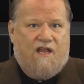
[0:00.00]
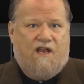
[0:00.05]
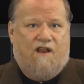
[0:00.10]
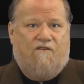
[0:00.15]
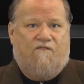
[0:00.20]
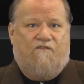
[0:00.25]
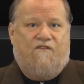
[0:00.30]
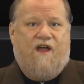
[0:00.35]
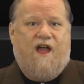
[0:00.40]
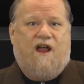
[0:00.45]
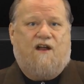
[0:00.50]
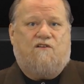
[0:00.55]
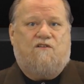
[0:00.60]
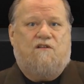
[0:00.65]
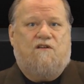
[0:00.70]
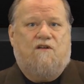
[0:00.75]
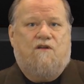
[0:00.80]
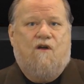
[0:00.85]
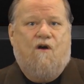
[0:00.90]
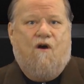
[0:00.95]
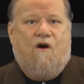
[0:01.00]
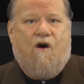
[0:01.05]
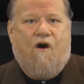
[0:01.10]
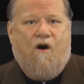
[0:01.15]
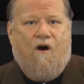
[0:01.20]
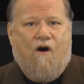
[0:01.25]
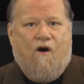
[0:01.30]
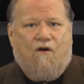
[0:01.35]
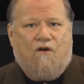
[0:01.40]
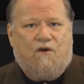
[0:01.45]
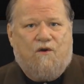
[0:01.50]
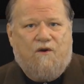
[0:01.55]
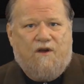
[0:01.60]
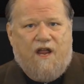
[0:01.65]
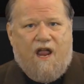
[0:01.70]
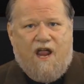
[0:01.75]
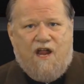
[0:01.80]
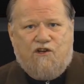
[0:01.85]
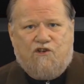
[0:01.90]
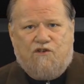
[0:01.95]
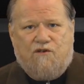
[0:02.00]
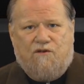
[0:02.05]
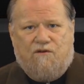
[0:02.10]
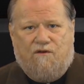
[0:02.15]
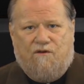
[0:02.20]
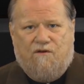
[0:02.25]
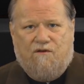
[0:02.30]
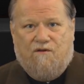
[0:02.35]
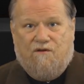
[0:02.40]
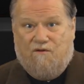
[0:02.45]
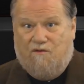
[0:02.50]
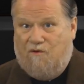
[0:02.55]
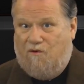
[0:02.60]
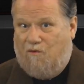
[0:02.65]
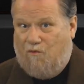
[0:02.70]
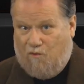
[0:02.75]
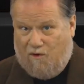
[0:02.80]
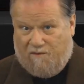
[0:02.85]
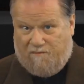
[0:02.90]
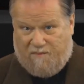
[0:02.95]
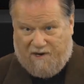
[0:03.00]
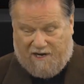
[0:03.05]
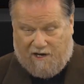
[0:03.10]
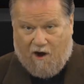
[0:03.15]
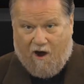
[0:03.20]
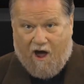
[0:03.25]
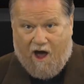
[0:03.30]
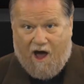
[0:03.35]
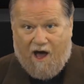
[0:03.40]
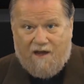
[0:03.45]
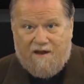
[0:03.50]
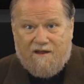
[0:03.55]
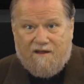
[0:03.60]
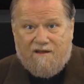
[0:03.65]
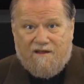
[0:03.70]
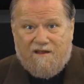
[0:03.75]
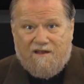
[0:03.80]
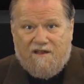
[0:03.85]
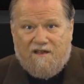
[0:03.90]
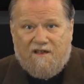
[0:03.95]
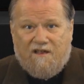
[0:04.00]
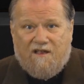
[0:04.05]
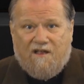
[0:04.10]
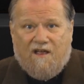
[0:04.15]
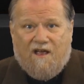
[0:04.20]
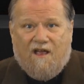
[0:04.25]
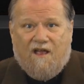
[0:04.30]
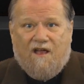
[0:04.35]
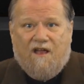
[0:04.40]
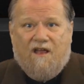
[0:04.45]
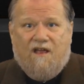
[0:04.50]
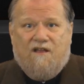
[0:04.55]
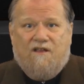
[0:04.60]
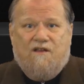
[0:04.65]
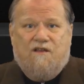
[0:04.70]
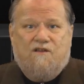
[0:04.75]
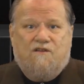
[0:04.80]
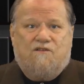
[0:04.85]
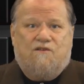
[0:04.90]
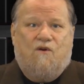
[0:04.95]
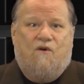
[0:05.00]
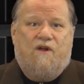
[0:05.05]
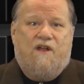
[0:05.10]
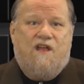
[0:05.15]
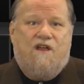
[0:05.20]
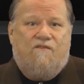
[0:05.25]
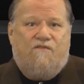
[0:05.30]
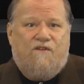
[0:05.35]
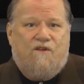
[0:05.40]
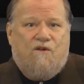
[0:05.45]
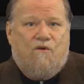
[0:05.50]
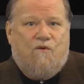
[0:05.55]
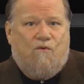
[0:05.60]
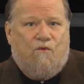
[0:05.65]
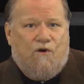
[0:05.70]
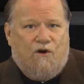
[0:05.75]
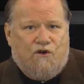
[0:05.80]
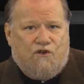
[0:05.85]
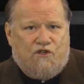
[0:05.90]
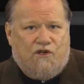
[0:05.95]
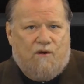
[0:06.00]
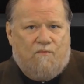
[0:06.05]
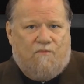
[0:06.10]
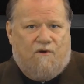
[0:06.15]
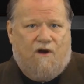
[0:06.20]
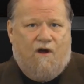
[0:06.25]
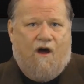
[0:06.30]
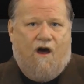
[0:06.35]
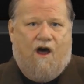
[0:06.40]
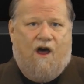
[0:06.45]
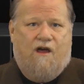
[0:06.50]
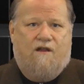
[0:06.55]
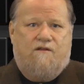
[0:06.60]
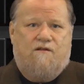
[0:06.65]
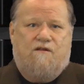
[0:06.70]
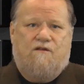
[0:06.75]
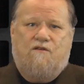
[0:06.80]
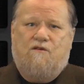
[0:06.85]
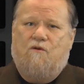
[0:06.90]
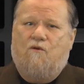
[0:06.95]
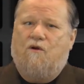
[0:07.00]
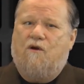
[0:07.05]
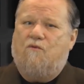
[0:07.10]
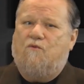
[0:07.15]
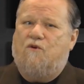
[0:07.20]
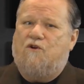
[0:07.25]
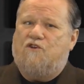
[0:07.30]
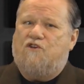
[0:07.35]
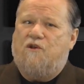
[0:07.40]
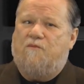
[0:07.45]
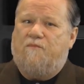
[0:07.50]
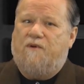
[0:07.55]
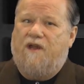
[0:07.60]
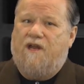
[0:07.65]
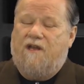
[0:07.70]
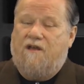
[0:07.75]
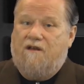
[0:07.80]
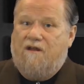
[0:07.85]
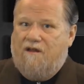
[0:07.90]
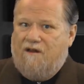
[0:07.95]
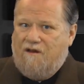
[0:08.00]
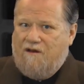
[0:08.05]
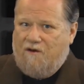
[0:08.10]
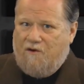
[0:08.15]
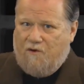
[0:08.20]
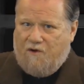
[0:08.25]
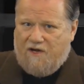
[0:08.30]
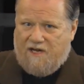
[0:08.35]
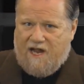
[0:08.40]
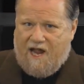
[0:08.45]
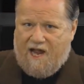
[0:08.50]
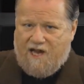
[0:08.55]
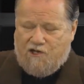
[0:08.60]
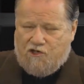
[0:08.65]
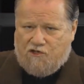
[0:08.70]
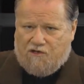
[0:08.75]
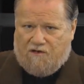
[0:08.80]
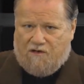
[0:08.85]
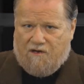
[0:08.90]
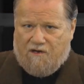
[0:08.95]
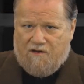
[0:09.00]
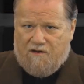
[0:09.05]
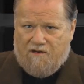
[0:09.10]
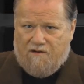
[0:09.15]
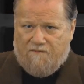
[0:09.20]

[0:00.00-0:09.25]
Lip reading: In fact, all creation would be God. So if you worship God, you are worshiping creation.